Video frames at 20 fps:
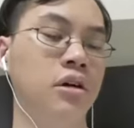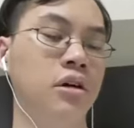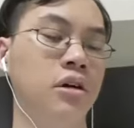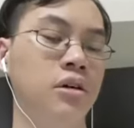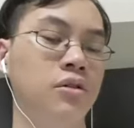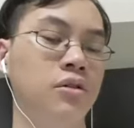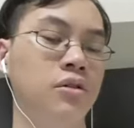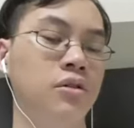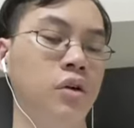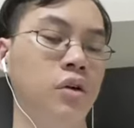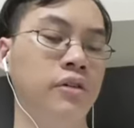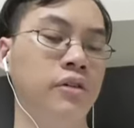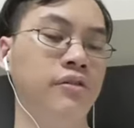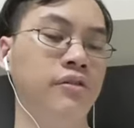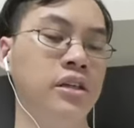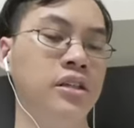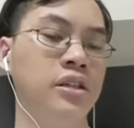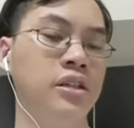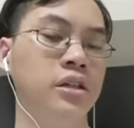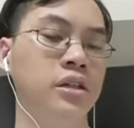for an
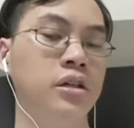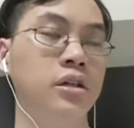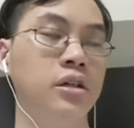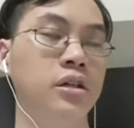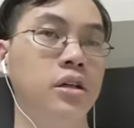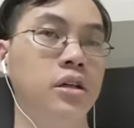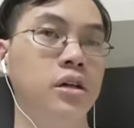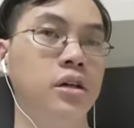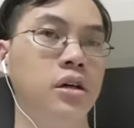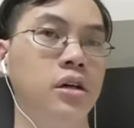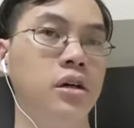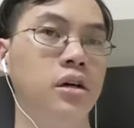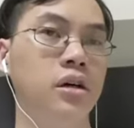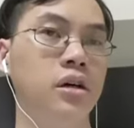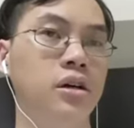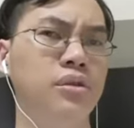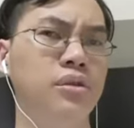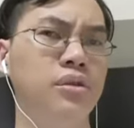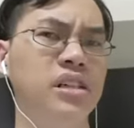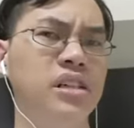adventure,
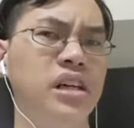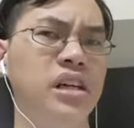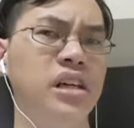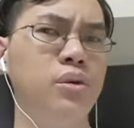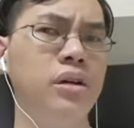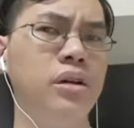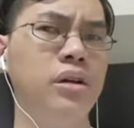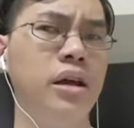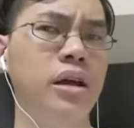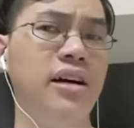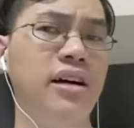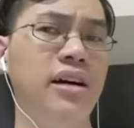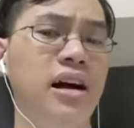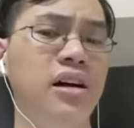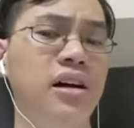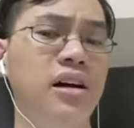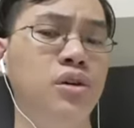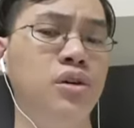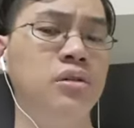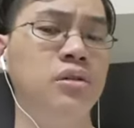uh, which I would have
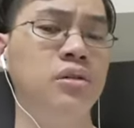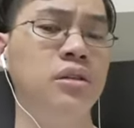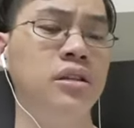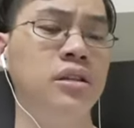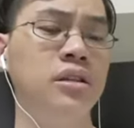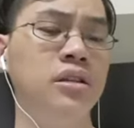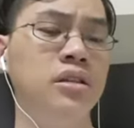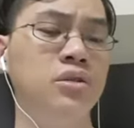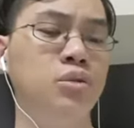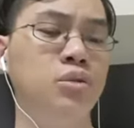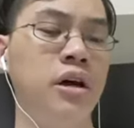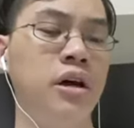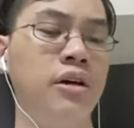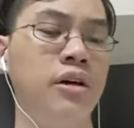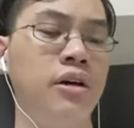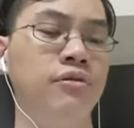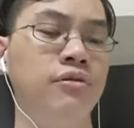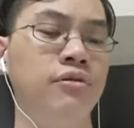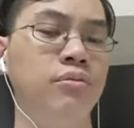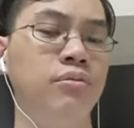argued that this would have
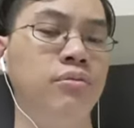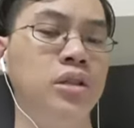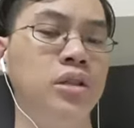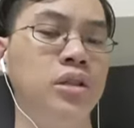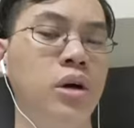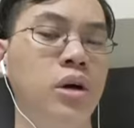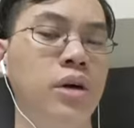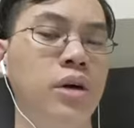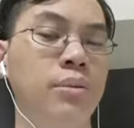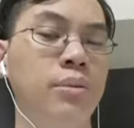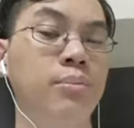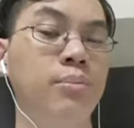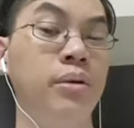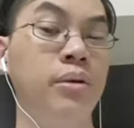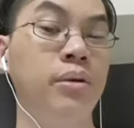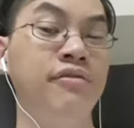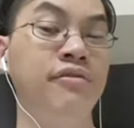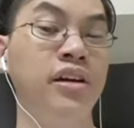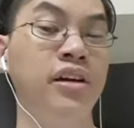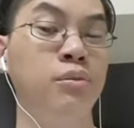this would have been
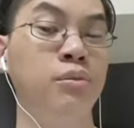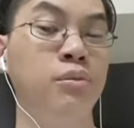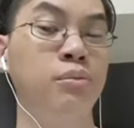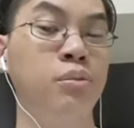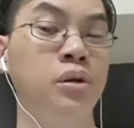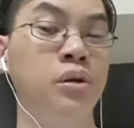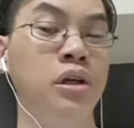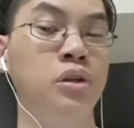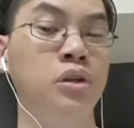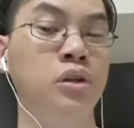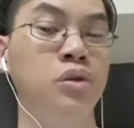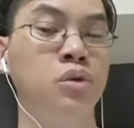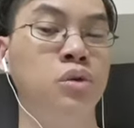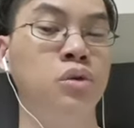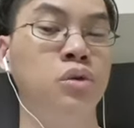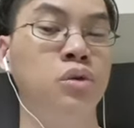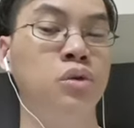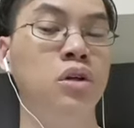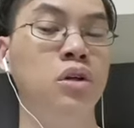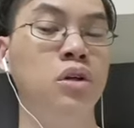perfect to put
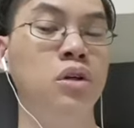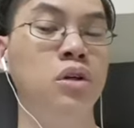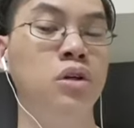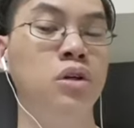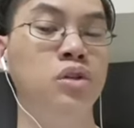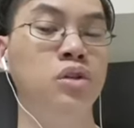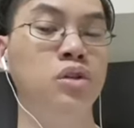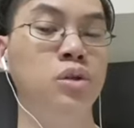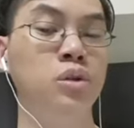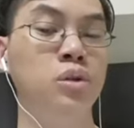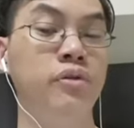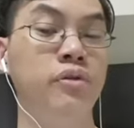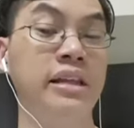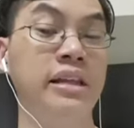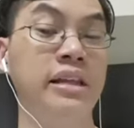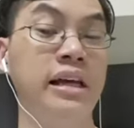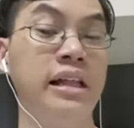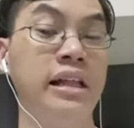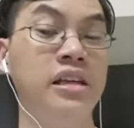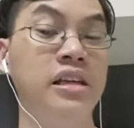into Tomb of
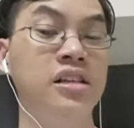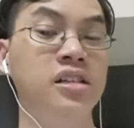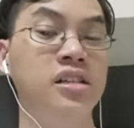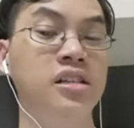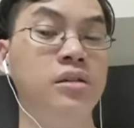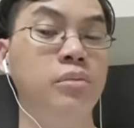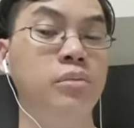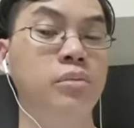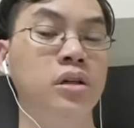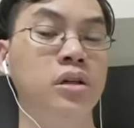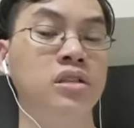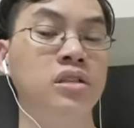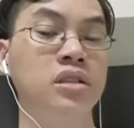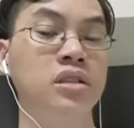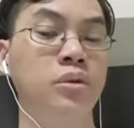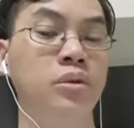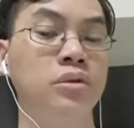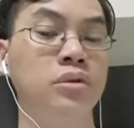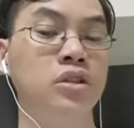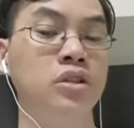Annihilation because
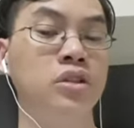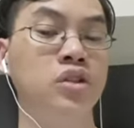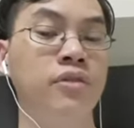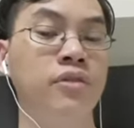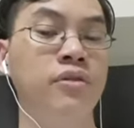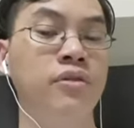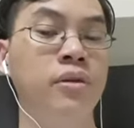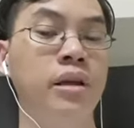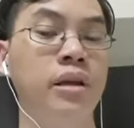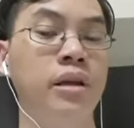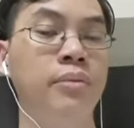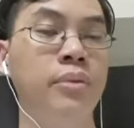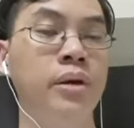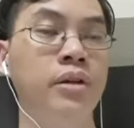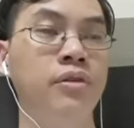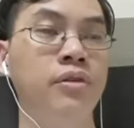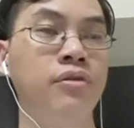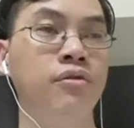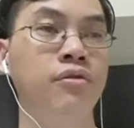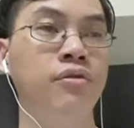there was a traveling bit
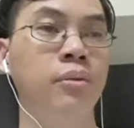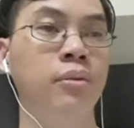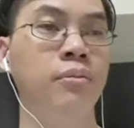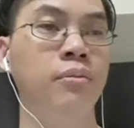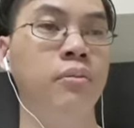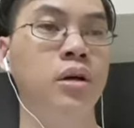from